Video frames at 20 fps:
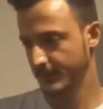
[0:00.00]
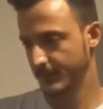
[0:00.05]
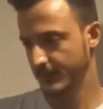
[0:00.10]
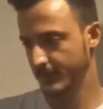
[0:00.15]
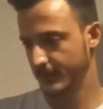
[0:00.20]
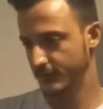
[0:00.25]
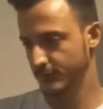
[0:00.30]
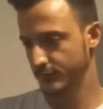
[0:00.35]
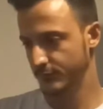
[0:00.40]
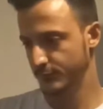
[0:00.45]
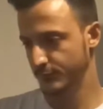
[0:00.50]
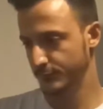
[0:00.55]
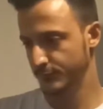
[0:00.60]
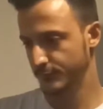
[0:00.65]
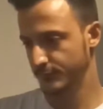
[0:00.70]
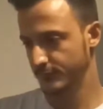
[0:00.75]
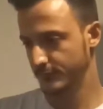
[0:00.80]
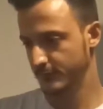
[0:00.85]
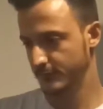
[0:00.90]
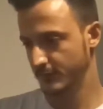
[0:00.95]
and
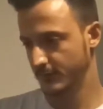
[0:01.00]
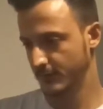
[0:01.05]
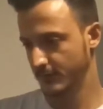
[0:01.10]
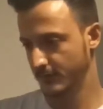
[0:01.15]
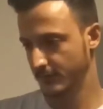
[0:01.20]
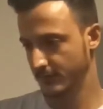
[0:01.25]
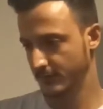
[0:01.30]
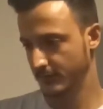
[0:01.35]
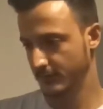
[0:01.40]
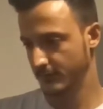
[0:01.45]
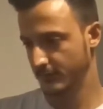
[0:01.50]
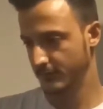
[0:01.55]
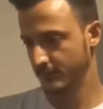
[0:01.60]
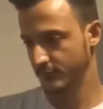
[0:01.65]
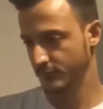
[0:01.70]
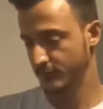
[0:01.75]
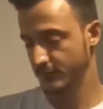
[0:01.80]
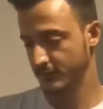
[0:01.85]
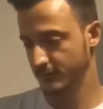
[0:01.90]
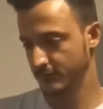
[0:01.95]
used,
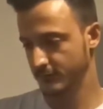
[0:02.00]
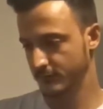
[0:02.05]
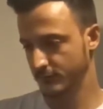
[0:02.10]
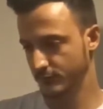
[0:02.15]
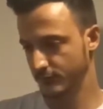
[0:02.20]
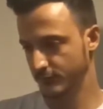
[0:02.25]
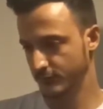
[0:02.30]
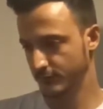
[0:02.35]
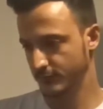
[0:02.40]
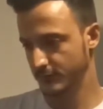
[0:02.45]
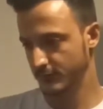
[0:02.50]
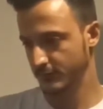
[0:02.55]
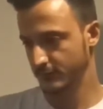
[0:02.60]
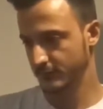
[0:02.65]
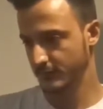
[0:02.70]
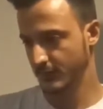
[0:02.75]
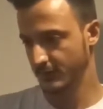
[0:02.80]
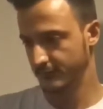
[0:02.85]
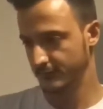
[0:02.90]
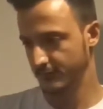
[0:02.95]
you can still use this
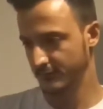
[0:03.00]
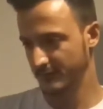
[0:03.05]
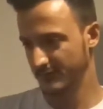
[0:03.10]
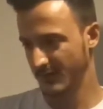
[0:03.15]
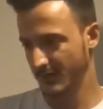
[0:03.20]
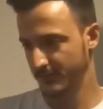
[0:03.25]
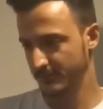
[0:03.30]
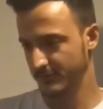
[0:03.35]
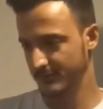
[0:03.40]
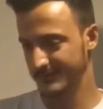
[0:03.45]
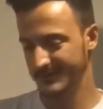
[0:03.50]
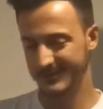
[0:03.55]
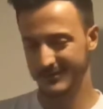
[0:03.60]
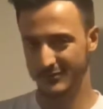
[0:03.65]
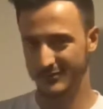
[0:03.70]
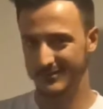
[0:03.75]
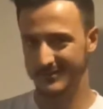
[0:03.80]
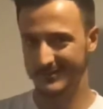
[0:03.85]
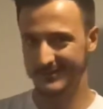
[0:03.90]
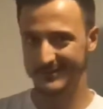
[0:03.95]
as a stop loss, and
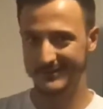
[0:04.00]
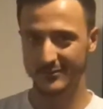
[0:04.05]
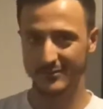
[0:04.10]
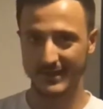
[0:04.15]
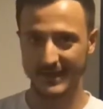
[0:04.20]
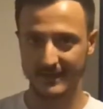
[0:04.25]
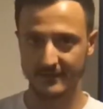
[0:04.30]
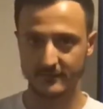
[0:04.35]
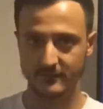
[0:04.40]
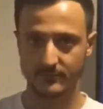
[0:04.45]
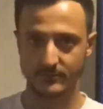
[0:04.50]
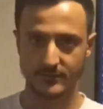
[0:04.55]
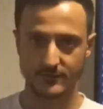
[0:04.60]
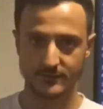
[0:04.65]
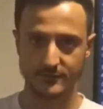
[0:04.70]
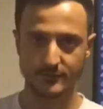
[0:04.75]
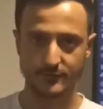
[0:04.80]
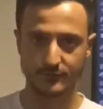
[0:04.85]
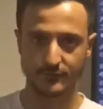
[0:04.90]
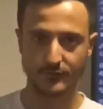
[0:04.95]
you can still enter, but
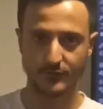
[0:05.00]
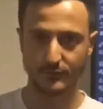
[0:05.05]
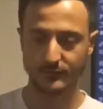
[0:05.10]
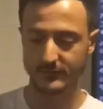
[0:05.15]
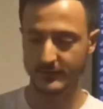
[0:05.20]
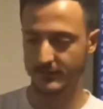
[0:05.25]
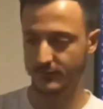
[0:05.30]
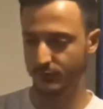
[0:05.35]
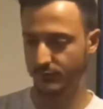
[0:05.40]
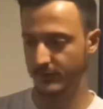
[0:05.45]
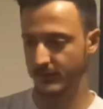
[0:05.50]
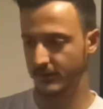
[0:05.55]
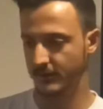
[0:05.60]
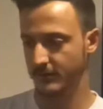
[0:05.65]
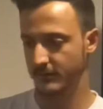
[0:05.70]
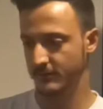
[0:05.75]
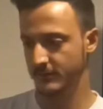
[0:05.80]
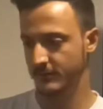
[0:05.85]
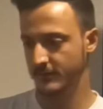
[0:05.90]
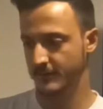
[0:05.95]
just know that we
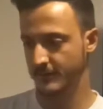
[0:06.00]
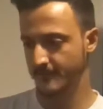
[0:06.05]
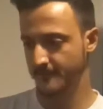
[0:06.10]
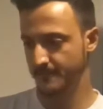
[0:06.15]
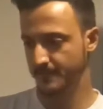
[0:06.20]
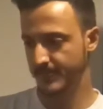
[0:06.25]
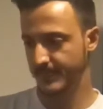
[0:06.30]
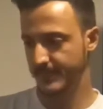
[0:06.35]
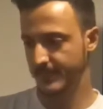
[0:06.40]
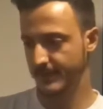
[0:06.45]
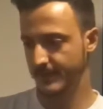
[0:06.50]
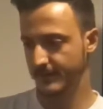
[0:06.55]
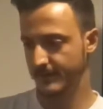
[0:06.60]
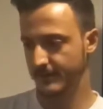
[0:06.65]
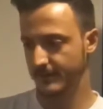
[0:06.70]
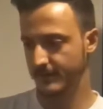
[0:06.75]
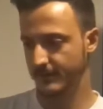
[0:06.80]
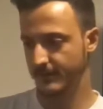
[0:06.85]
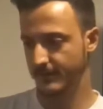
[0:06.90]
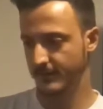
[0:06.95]
are
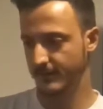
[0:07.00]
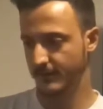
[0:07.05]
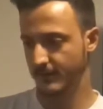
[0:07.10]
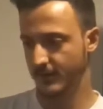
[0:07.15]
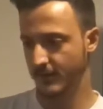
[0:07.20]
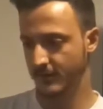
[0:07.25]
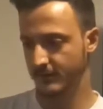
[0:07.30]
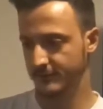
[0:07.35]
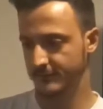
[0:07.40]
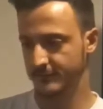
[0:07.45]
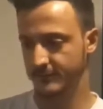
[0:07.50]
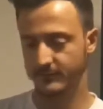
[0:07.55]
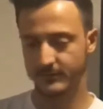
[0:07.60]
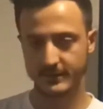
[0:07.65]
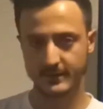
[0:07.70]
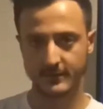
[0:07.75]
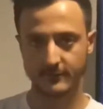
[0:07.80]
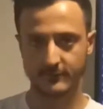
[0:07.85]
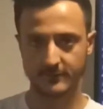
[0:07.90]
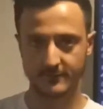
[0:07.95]
on some
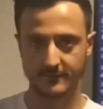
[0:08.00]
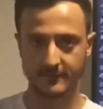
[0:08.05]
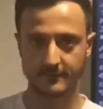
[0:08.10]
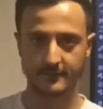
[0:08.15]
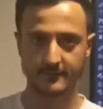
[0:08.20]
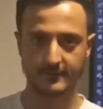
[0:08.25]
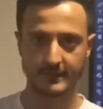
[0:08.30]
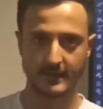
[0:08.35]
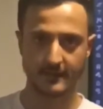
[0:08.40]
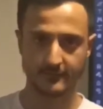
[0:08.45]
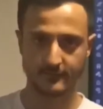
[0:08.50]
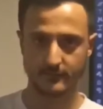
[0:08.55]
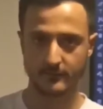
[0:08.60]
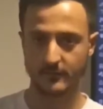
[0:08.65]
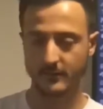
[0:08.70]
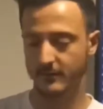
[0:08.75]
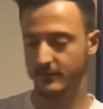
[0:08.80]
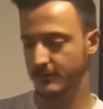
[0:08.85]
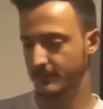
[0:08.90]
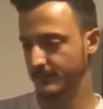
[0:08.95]
key resistance level
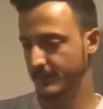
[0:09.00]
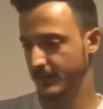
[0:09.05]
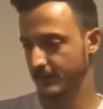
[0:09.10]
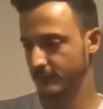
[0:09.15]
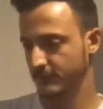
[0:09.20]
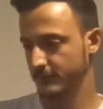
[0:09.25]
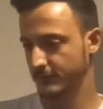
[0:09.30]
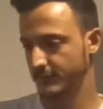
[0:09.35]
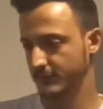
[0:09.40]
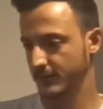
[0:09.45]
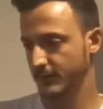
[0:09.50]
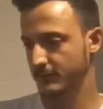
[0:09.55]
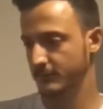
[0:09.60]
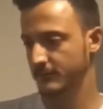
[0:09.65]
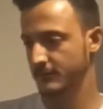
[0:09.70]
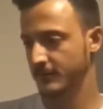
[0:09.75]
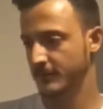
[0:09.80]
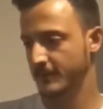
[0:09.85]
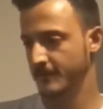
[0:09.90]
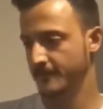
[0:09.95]
on a macro scale.
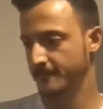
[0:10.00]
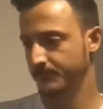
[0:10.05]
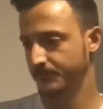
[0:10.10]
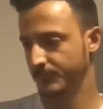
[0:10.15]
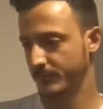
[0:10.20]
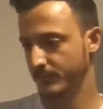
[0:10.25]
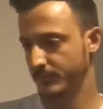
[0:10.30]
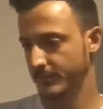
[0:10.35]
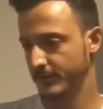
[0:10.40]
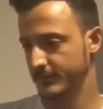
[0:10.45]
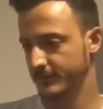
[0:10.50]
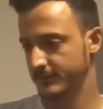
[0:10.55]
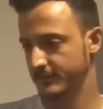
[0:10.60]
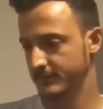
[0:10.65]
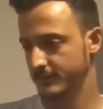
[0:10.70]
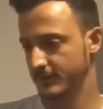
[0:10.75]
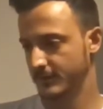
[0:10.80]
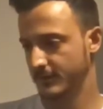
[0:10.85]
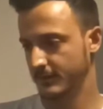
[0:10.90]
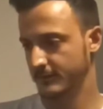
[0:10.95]
But
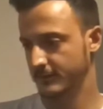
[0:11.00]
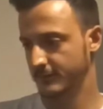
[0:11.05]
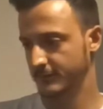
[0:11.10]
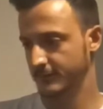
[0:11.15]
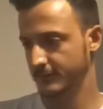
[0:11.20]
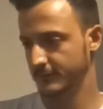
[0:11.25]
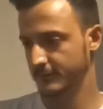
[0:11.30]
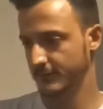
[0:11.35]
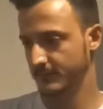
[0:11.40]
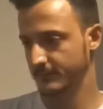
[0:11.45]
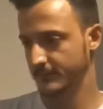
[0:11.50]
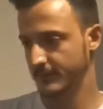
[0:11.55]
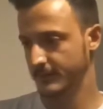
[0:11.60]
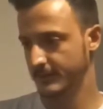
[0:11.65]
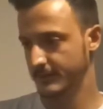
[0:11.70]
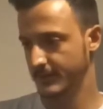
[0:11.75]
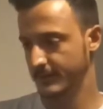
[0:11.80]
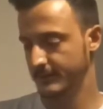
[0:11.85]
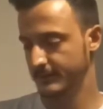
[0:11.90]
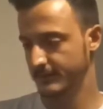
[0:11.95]
this is something
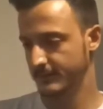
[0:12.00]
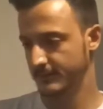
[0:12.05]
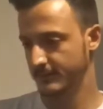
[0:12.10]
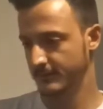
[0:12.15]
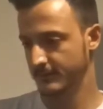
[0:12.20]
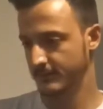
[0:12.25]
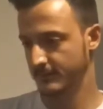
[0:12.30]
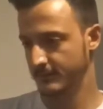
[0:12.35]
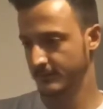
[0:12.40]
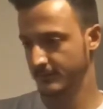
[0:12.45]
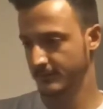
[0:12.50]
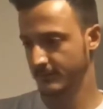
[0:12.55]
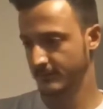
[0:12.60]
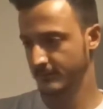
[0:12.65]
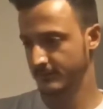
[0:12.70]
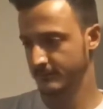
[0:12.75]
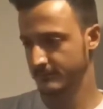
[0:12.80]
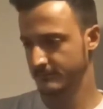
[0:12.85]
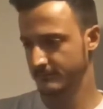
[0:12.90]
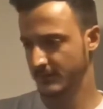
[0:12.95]
that
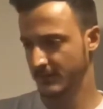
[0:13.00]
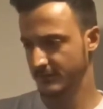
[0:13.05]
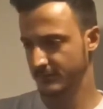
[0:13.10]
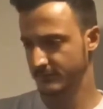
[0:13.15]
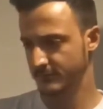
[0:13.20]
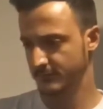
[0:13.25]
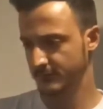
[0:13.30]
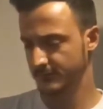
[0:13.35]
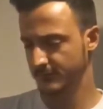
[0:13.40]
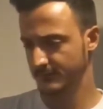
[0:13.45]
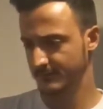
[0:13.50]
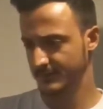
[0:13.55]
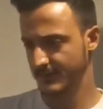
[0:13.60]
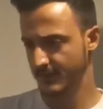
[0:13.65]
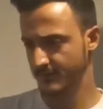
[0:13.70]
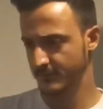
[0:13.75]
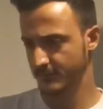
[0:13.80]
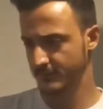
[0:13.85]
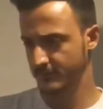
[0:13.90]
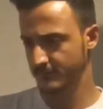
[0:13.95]
I drew some
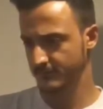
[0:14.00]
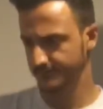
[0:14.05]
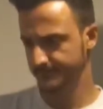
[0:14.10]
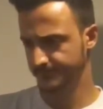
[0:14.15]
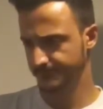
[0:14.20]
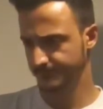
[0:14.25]
time ago.